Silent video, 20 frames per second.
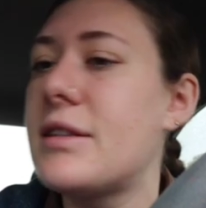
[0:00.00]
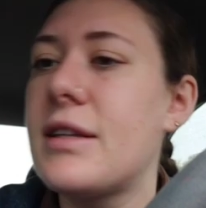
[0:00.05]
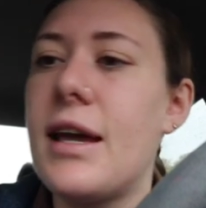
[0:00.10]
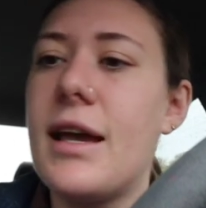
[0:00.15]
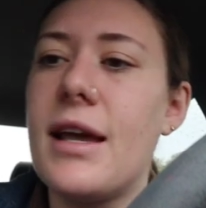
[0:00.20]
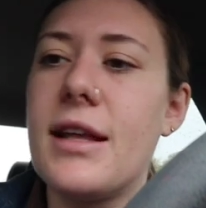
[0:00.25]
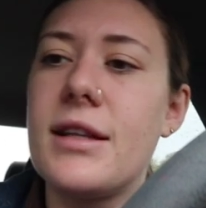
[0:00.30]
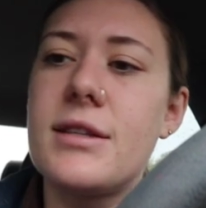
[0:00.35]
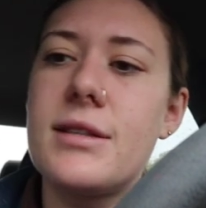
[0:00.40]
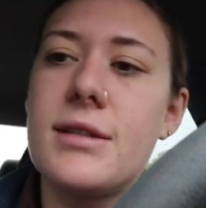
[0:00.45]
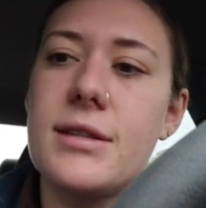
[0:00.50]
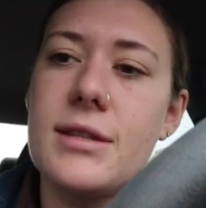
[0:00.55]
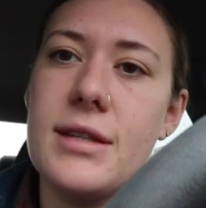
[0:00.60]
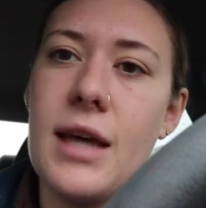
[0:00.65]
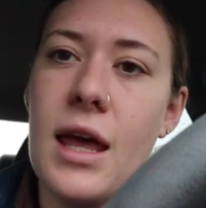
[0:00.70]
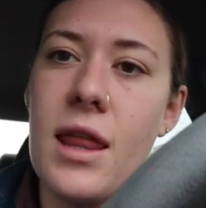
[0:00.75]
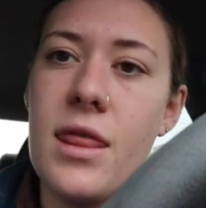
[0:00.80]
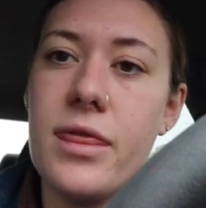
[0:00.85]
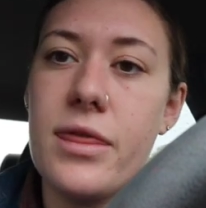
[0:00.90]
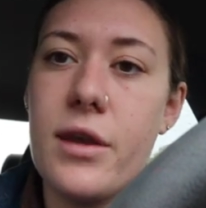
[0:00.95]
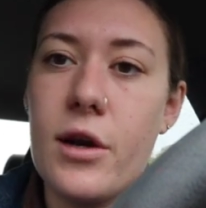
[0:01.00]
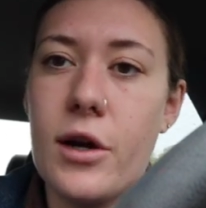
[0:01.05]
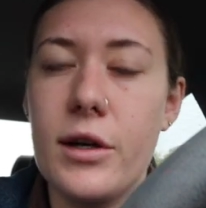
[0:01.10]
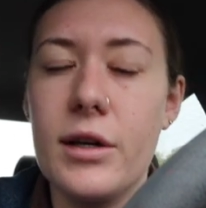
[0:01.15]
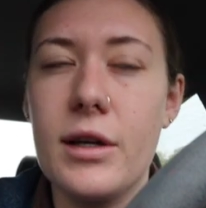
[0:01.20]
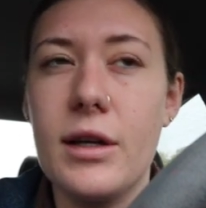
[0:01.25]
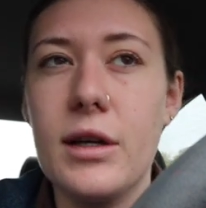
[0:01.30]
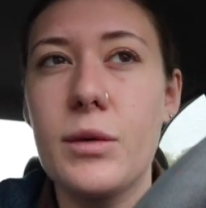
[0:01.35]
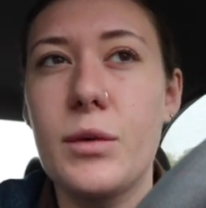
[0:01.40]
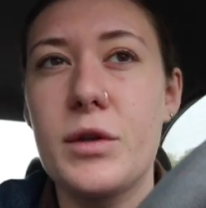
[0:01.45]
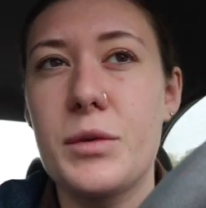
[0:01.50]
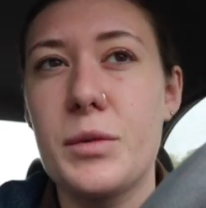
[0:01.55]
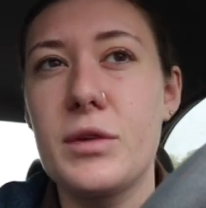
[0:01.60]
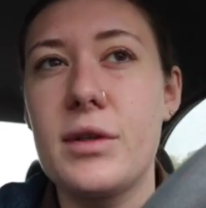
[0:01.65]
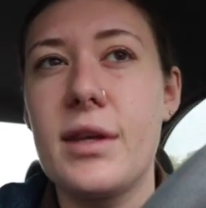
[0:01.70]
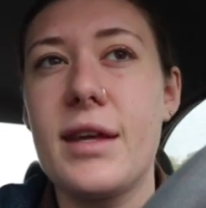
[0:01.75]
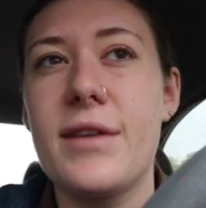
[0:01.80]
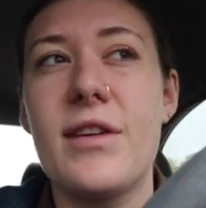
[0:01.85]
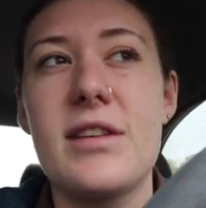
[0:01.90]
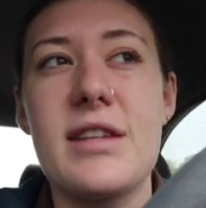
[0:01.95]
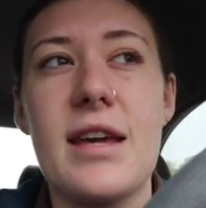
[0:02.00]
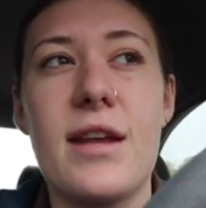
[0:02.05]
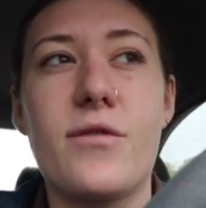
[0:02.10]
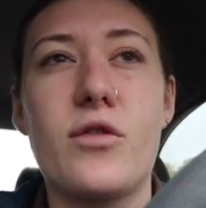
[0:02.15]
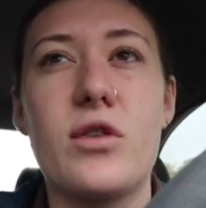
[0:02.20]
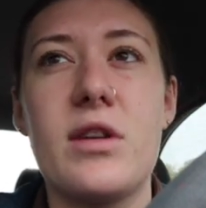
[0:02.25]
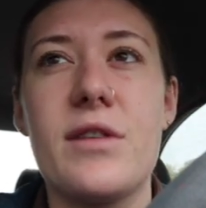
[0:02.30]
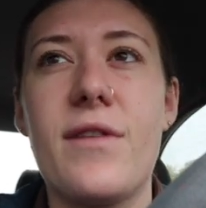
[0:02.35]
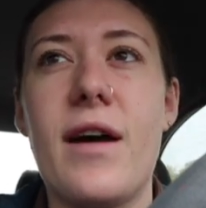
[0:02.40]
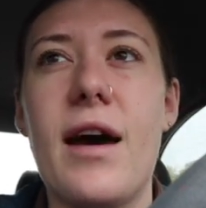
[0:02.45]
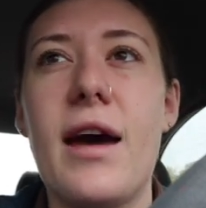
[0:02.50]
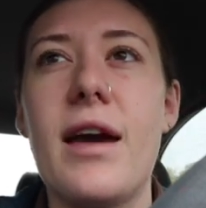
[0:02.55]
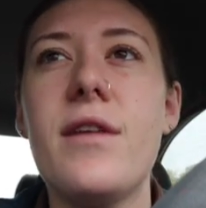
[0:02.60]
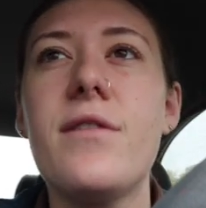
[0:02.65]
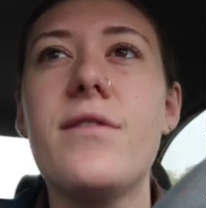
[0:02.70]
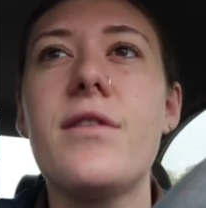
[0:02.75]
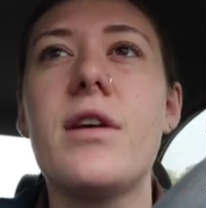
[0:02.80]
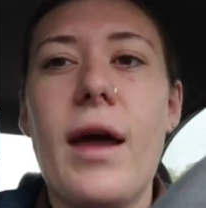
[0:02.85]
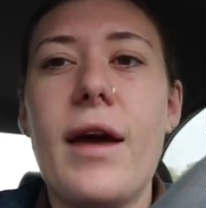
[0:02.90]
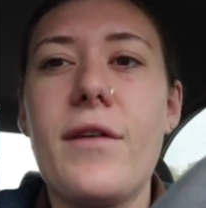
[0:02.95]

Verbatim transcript: It's ten thirty, we're supposed to leave at ten forty-five.